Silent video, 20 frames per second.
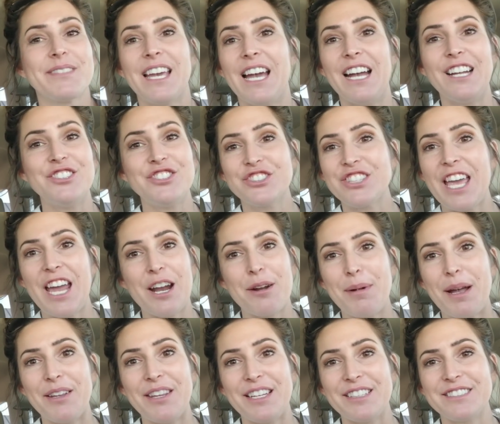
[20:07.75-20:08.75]
I just care
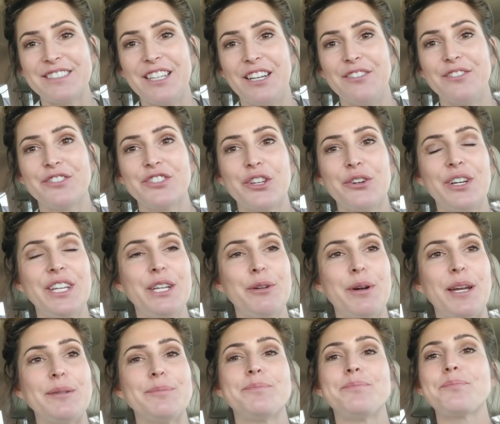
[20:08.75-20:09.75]
about that stuff. So,
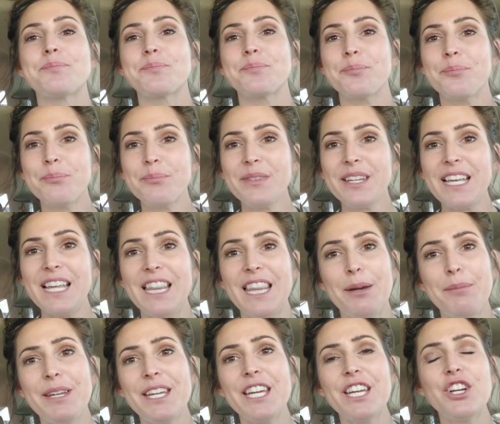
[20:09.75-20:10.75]
anyway,
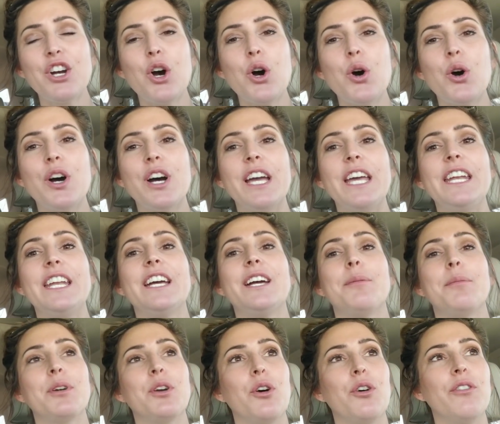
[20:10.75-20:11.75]
let me get going.
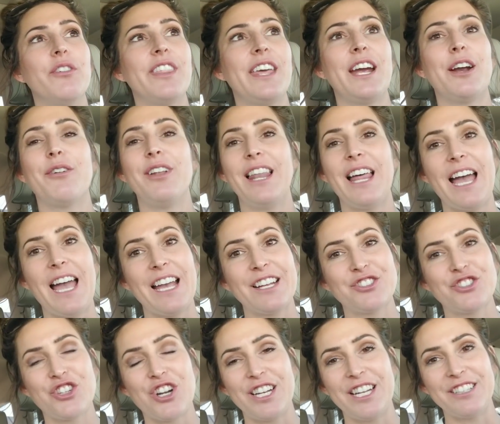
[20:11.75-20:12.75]
I'll go over there,
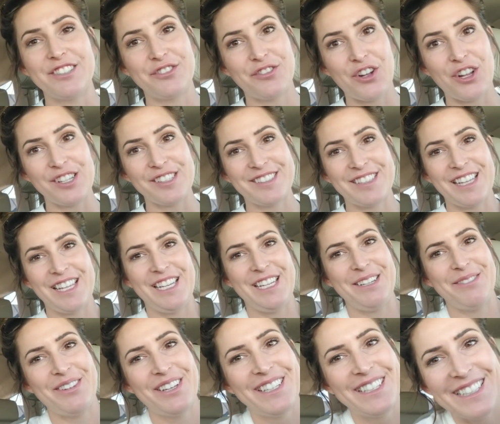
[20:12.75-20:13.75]
relax, try not to fall
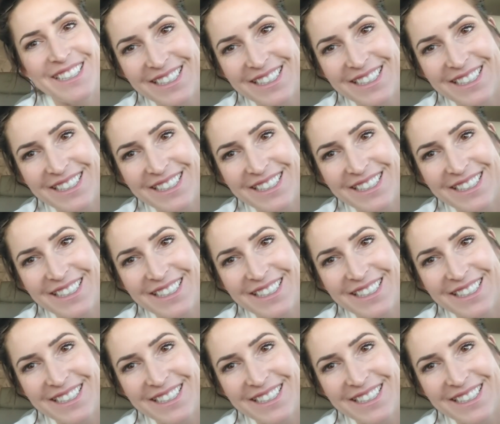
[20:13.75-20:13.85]
asleep.